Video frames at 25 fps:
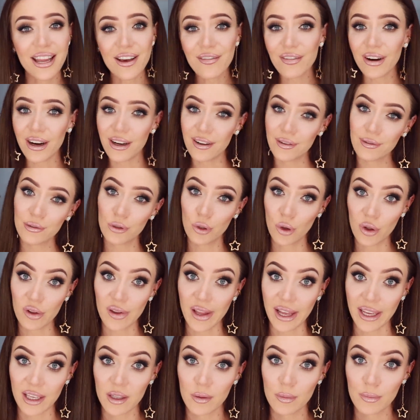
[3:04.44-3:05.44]
never look
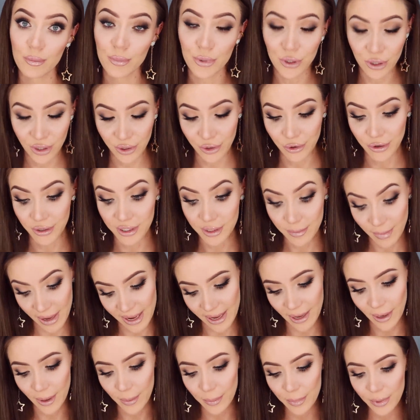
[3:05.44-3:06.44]
like beauty gurus
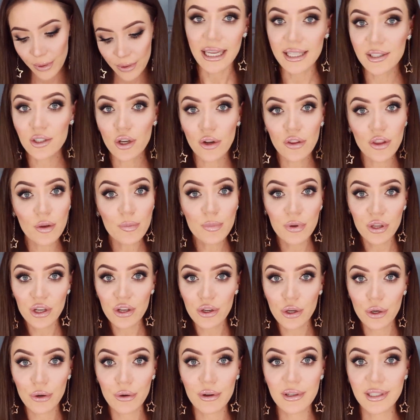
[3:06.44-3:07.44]
makeup. It's not that
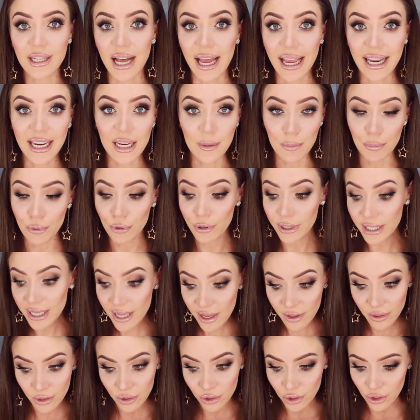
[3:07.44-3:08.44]
beauty gurus are any
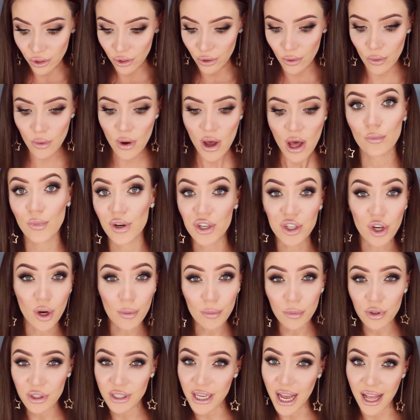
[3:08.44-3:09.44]
prettier than you. We're
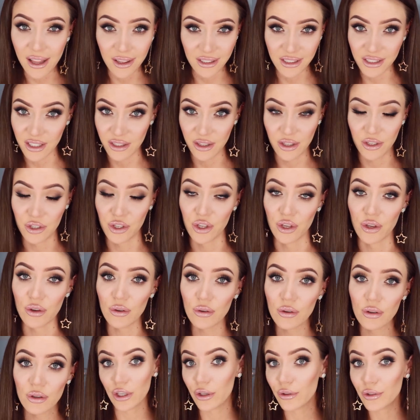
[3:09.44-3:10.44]
not more talented than
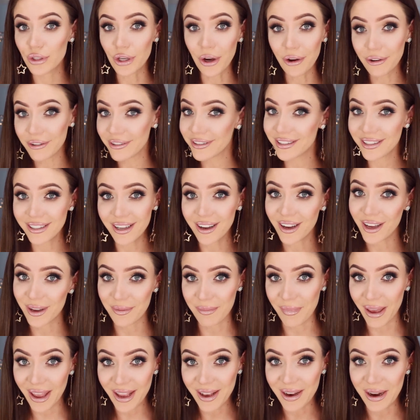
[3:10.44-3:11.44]
you. You don't suck
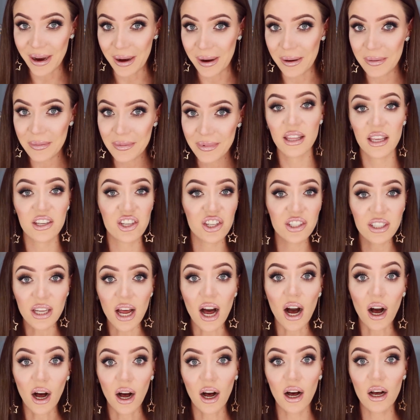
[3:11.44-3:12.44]
at makeup. There just
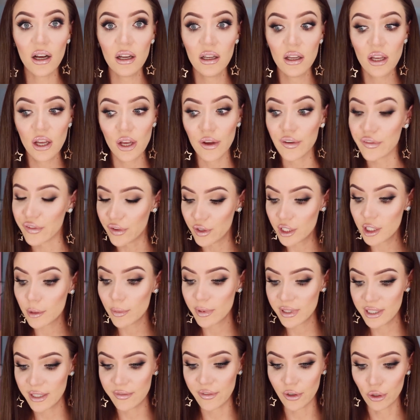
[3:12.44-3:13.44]
are a few
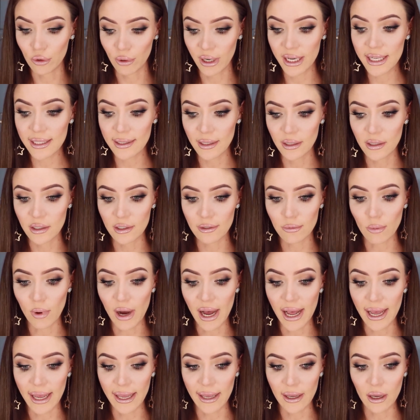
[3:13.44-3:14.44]
specific reasons
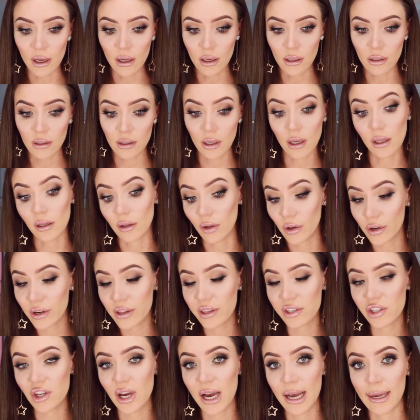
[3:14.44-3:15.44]
why a lot
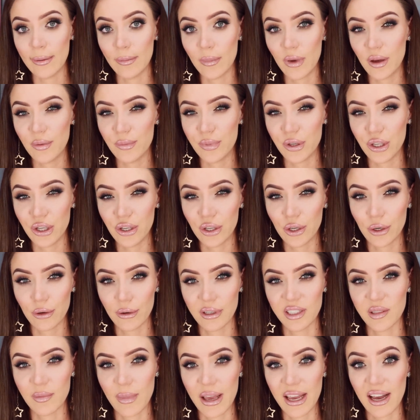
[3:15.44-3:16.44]
of the time beauty
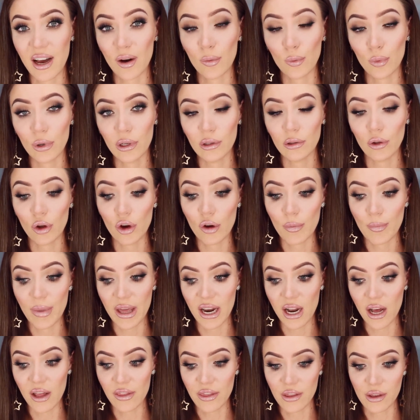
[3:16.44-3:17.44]
gurus makeup will look
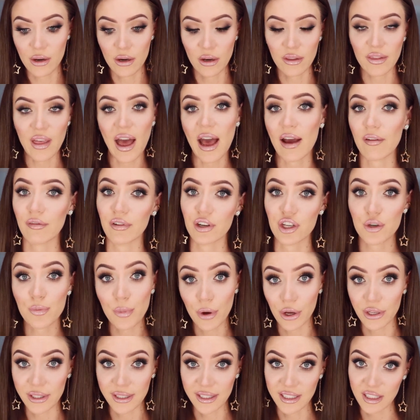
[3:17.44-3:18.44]
better than the average
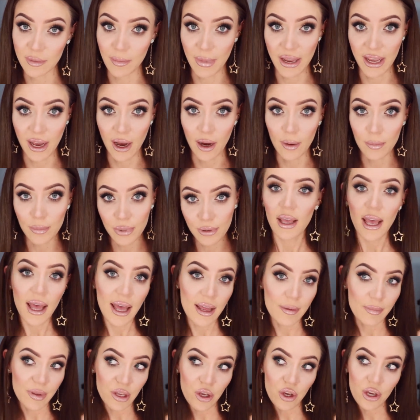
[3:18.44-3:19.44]
person's makeup.
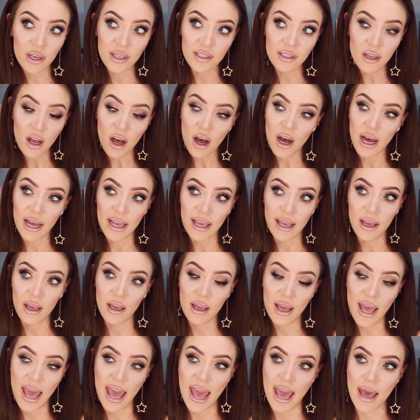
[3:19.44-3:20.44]
And because I
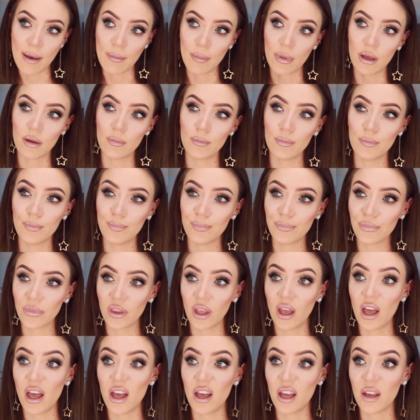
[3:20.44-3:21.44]
am
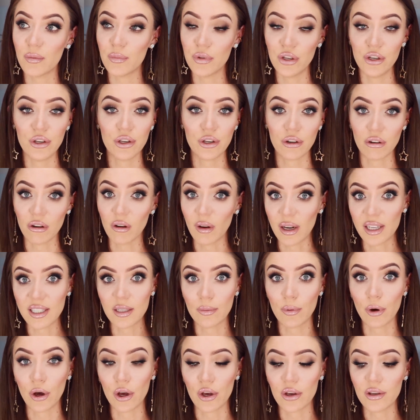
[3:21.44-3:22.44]
a beauty guru, I
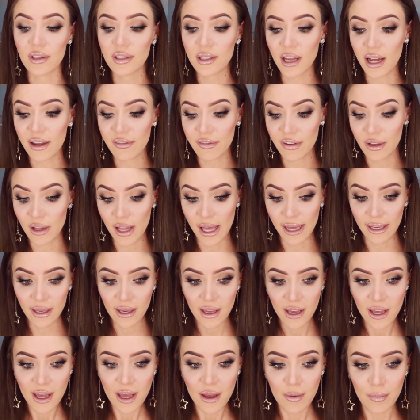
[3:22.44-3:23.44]
suppose, I feel
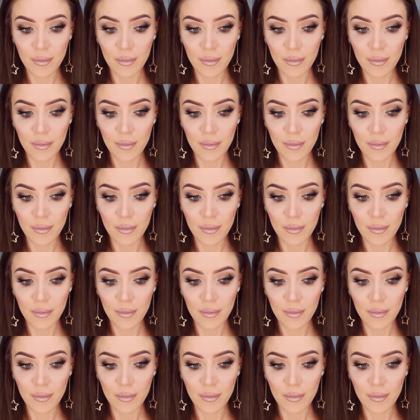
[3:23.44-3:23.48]
like